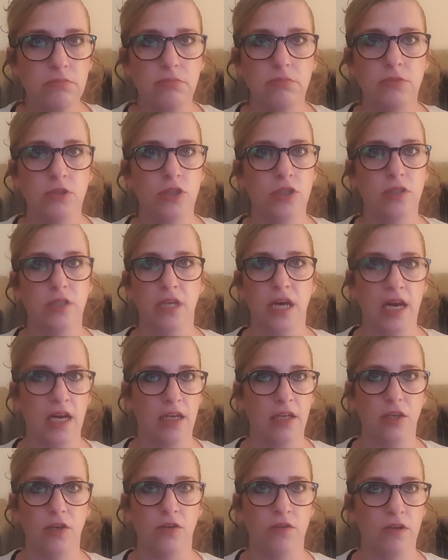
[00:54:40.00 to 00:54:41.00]
Just out of
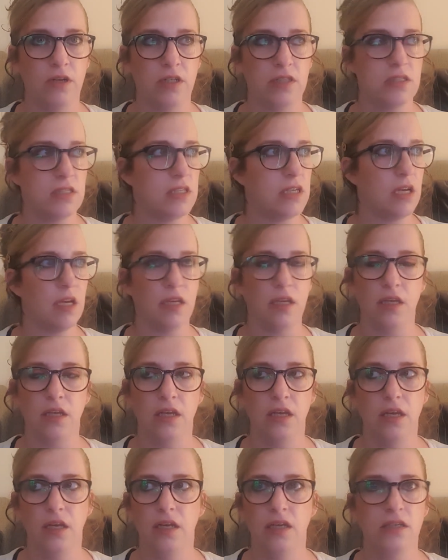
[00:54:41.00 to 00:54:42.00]
curiosity.
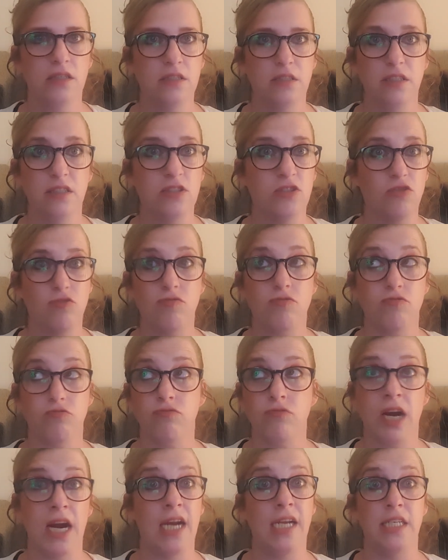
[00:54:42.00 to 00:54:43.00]
because it's
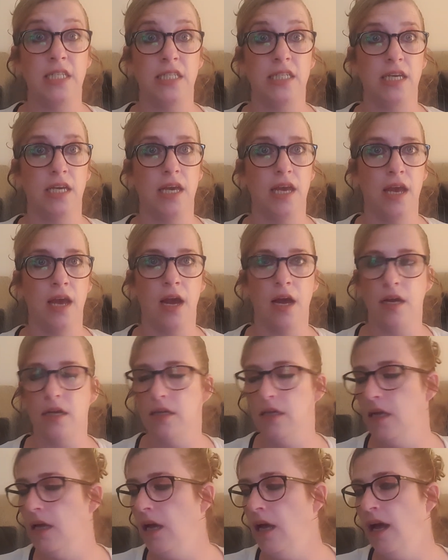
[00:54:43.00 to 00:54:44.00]
crazy here.
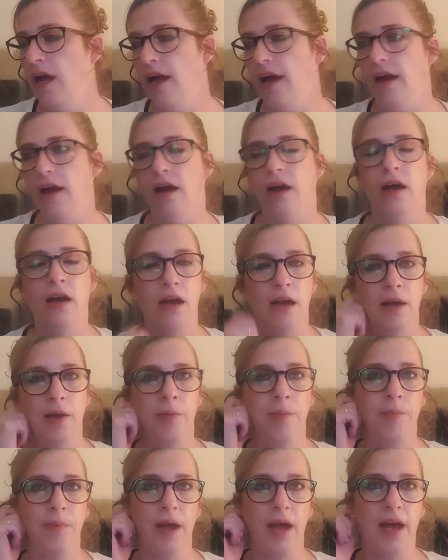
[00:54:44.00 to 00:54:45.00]

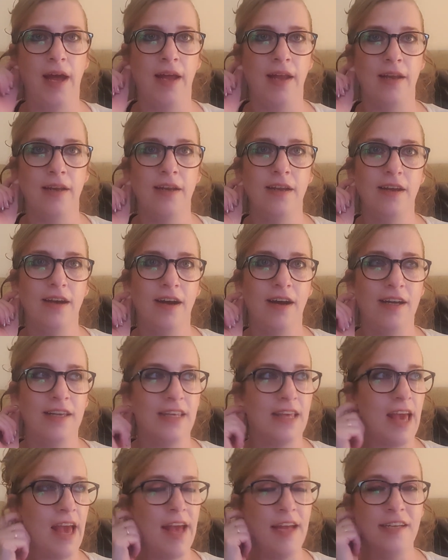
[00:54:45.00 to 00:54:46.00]
And
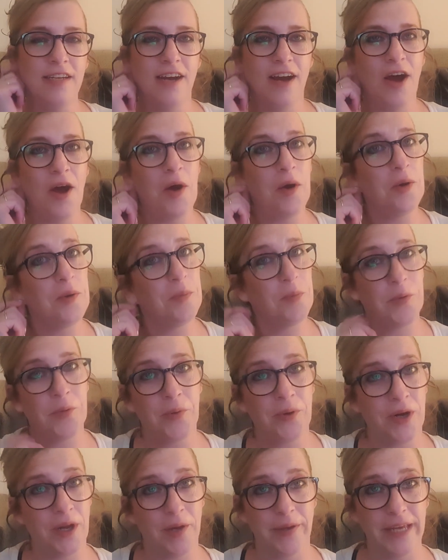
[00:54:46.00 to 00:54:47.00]
yeah, I hope you're
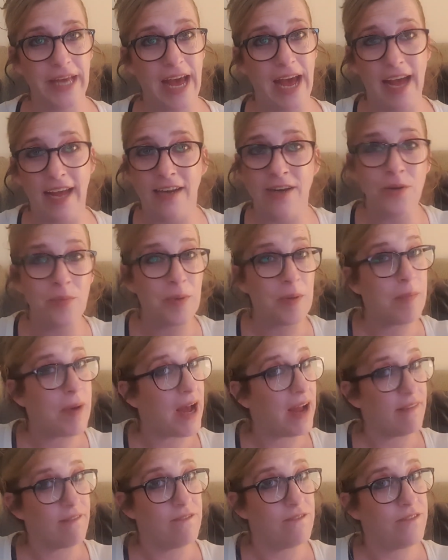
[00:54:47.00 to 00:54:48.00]
all okay, and I'll be
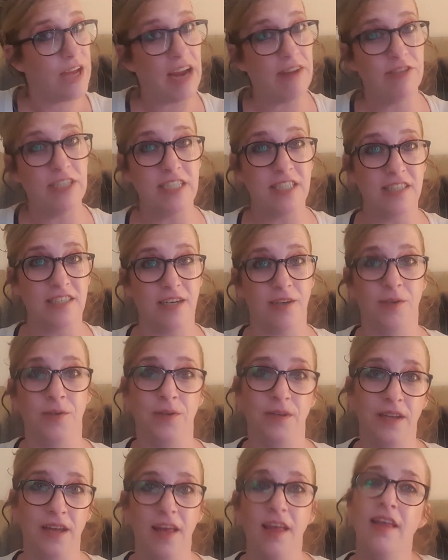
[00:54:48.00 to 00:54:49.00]
back very
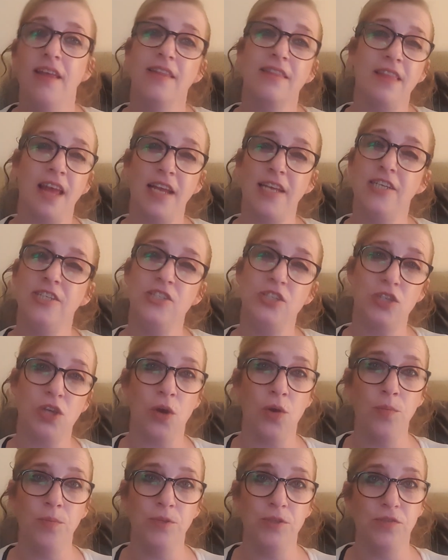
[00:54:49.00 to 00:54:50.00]
soon. Thank you
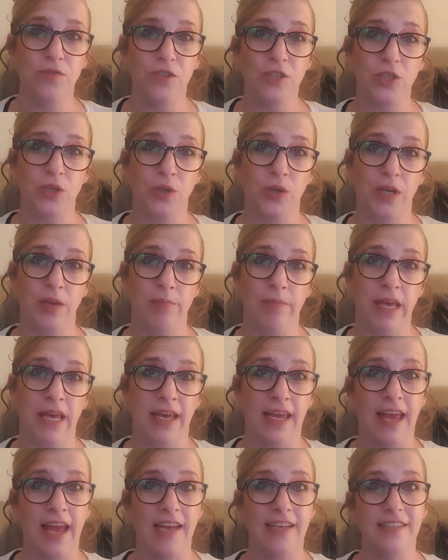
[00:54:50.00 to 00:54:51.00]
so much for joining me
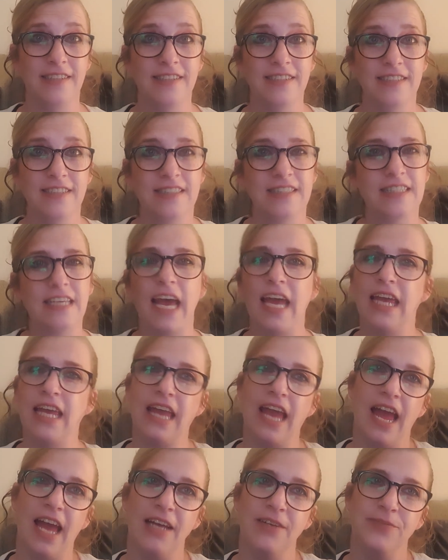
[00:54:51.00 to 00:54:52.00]
again. Take
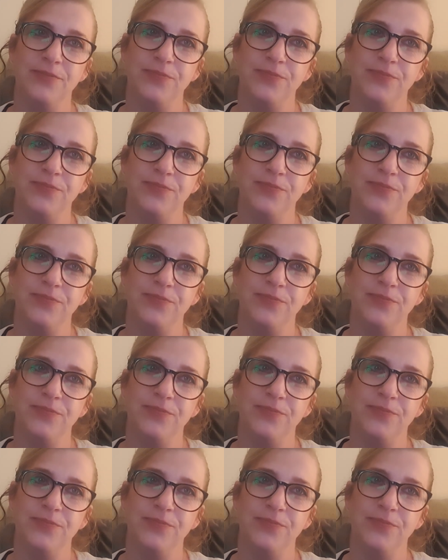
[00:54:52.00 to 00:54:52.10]
care.